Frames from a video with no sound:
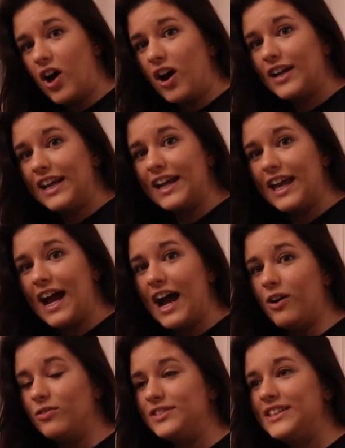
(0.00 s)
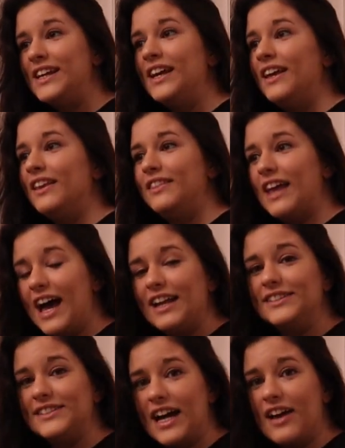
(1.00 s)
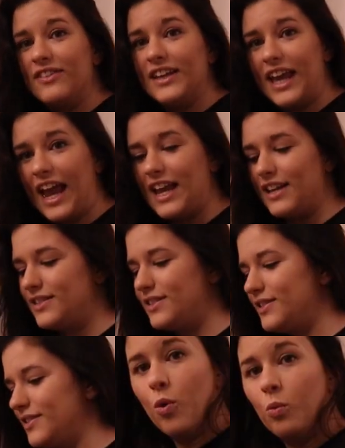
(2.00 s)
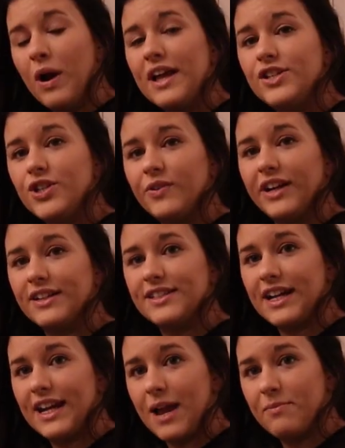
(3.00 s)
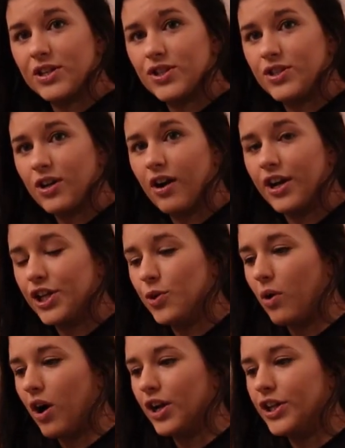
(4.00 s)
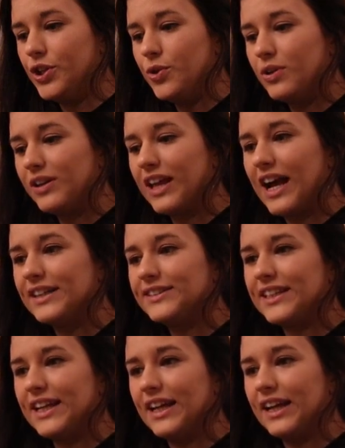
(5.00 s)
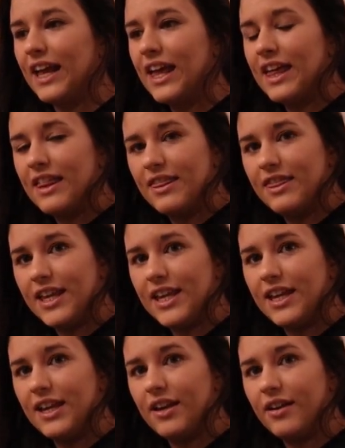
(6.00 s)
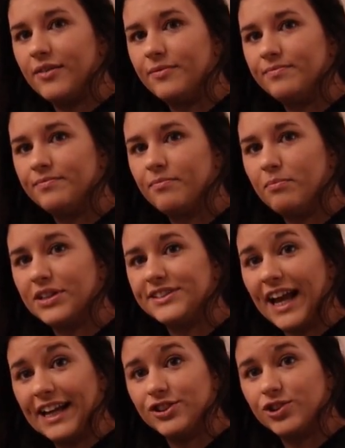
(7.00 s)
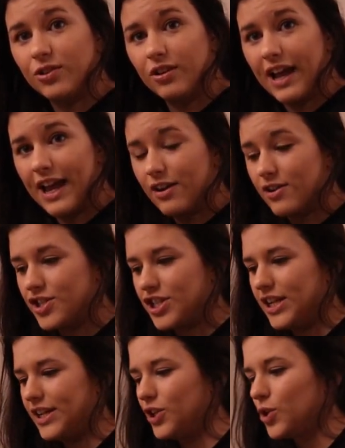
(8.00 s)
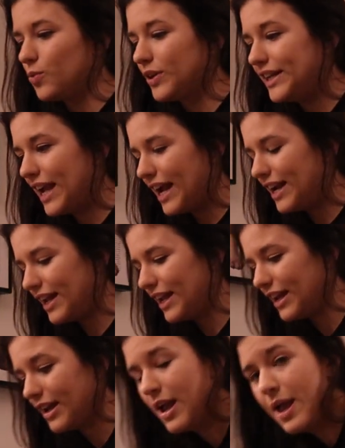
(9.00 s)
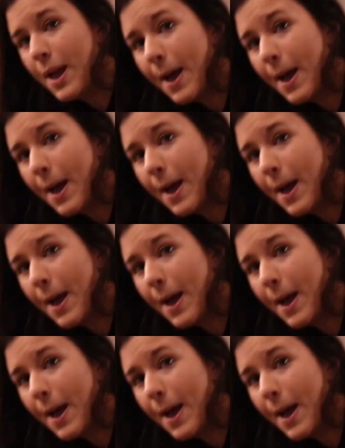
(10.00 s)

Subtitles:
locking it out. That is not the case. When doing a dynamic start, you are utilizing the potential energy created